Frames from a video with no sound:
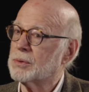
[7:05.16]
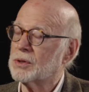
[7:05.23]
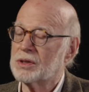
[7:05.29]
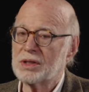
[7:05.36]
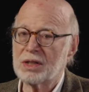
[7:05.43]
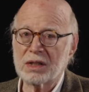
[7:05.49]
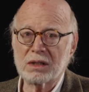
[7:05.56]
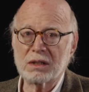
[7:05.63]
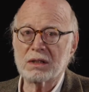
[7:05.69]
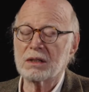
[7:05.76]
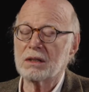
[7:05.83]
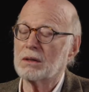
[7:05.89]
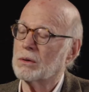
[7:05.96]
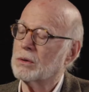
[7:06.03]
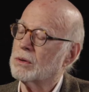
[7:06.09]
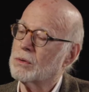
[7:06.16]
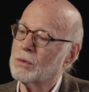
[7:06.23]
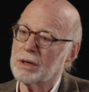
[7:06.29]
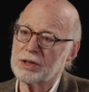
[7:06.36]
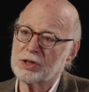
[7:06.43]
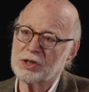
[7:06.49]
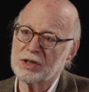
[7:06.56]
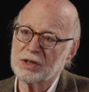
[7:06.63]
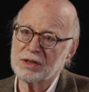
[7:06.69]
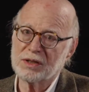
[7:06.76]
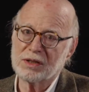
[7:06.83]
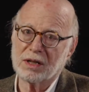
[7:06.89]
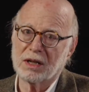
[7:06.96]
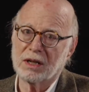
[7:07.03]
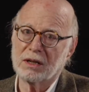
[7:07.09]
particularly with
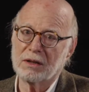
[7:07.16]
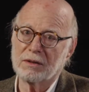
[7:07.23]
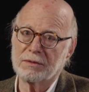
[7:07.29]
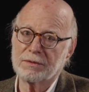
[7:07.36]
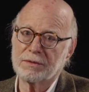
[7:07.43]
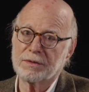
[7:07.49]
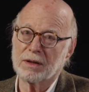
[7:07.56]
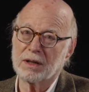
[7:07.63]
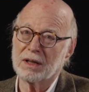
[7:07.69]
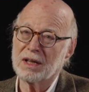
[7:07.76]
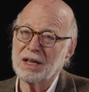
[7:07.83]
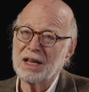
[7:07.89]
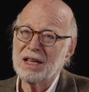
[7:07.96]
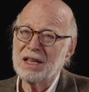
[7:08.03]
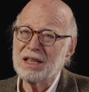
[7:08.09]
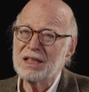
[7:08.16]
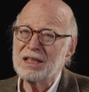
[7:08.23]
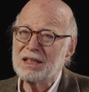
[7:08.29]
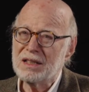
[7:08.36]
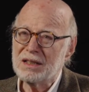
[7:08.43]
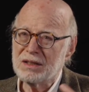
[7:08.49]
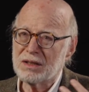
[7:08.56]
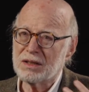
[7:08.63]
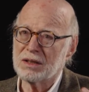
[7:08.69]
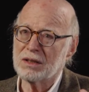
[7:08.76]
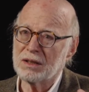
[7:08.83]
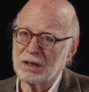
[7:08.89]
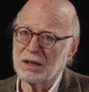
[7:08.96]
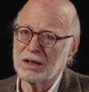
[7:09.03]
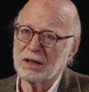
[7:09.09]
questions of heat
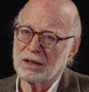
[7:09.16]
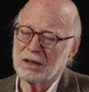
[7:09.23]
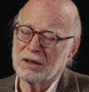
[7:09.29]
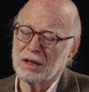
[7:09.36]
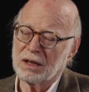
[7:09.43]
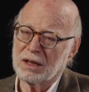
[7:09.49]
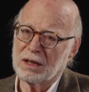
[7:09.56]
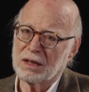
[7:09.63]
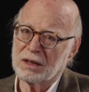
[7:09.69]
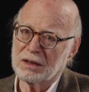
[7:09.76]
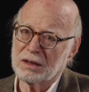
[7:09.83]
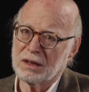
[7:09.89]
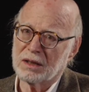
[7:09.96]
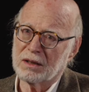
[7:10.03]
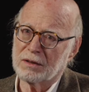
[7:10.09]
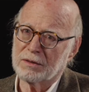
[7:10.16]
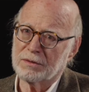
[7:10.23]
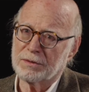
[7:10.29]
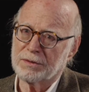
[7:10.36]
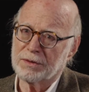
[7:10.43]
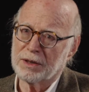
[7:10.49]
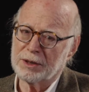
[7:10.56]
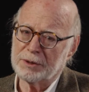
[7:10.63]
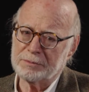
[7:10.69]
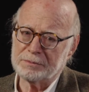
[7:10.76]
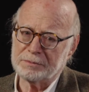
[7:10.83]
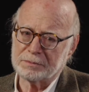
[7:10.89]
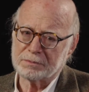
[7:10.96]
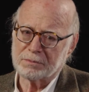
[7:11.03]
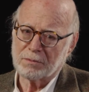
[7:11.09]
and of
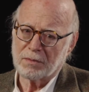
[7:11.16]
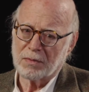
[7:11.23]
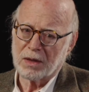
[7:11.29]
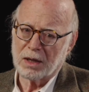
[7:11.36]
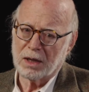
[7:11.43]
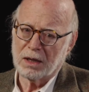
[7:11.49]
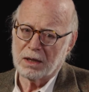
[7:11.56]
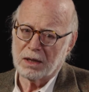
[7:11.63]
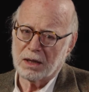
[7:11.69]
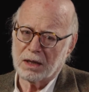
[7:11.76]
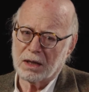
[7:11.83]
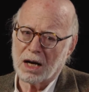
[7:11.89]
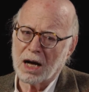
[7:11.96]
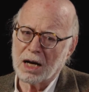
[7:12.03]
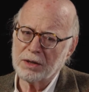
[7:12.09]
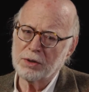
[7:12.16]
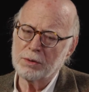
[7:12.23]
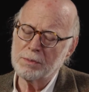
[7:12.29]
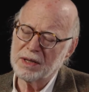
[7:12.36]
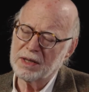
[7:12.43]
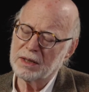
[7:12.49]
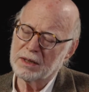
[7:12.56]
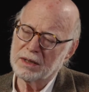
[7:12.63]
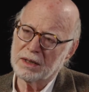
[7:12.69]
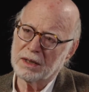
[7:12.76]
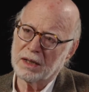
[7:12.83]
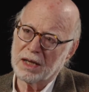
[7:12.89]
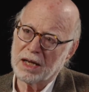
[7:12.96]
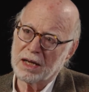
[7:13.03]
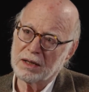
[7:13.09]
high
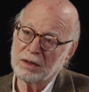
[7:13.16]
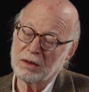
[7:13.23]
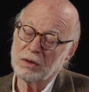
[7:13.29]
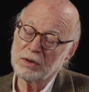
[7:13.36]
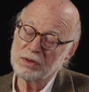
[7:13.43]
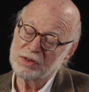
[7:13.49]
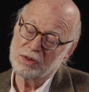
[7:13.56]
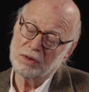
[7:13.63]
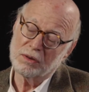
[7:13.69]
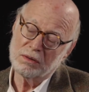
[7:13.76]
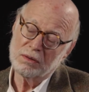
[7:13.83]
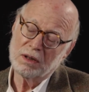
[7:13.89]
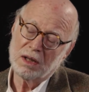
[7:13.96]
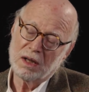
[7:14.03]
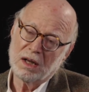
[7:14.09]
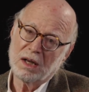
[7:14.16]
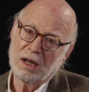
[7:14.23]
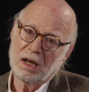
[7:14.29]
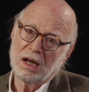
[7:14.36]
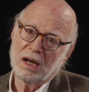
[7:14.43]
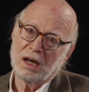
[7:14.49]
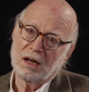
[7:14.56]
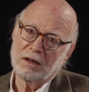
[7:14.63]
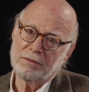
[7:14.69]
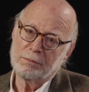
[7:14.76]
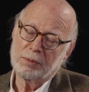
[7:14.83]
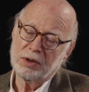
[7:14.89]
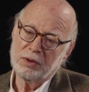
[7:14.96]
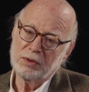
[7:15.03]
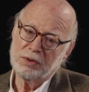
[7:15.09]
humidity and also of
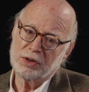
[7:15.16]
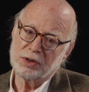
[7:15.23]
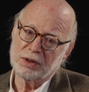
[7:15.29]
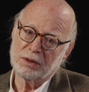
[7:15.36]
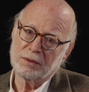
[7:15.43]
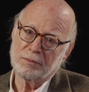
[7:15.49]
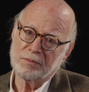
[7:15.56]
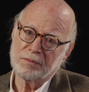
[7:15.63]
pollution.